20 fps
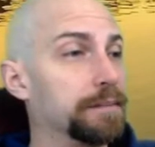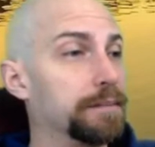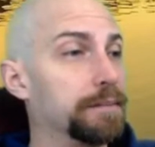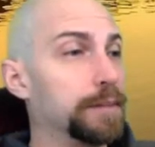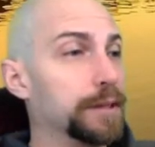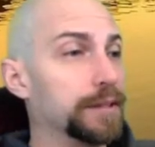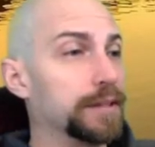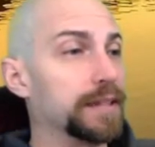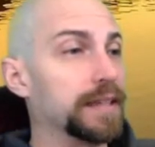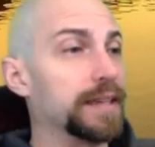
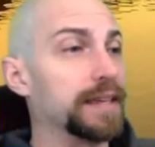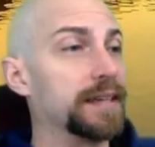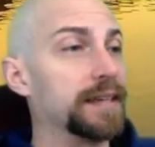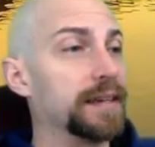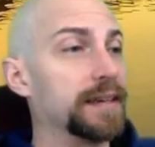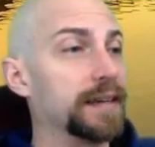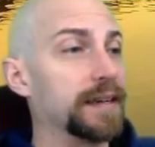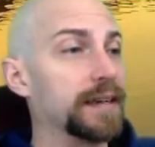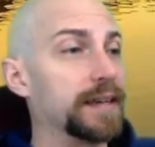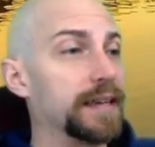
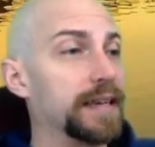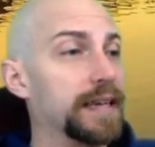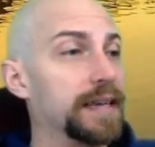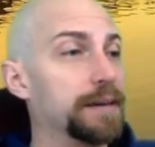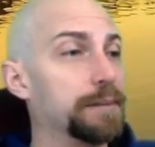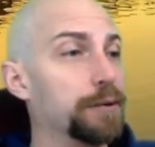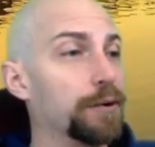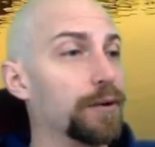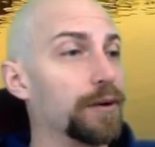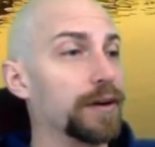built-in
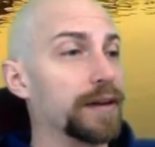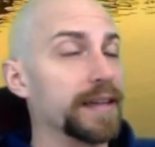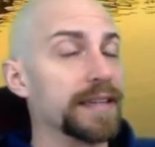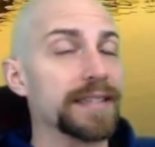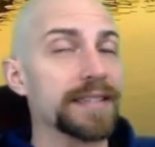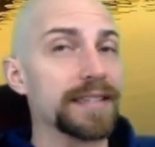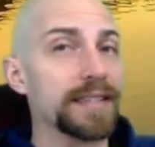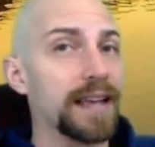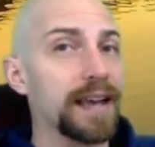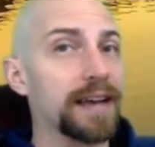keyboard
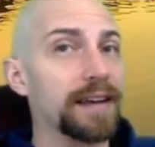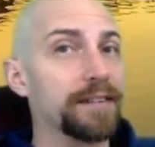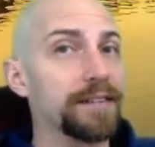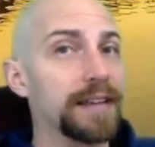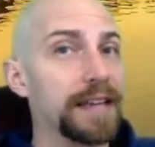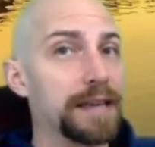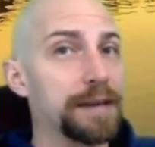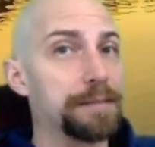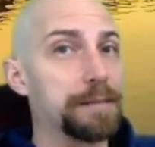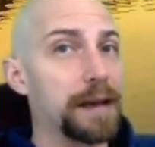inside of
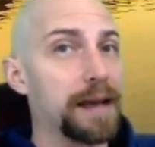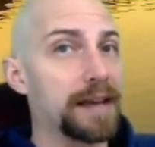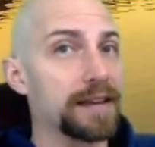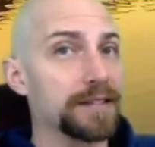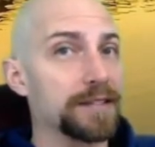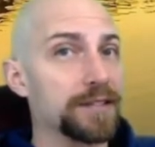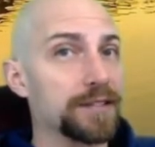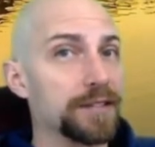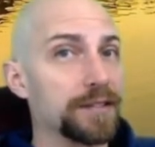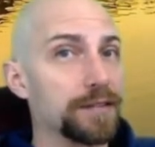
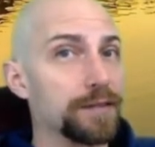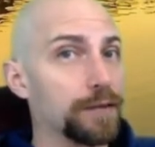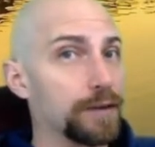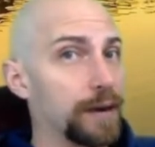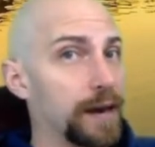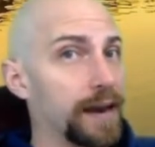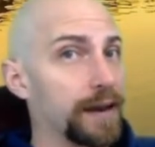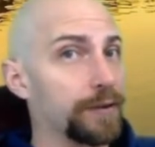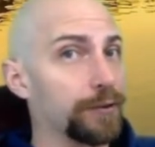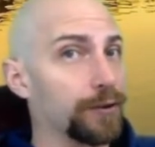KeePass
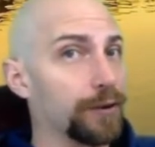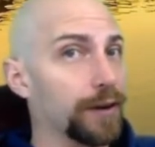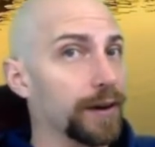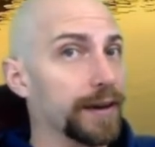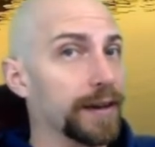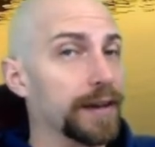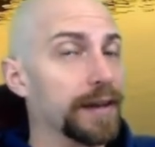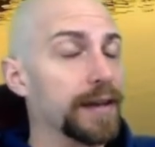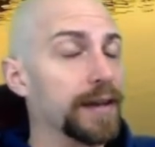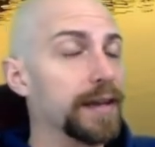for
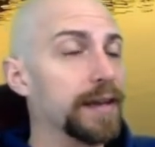Android.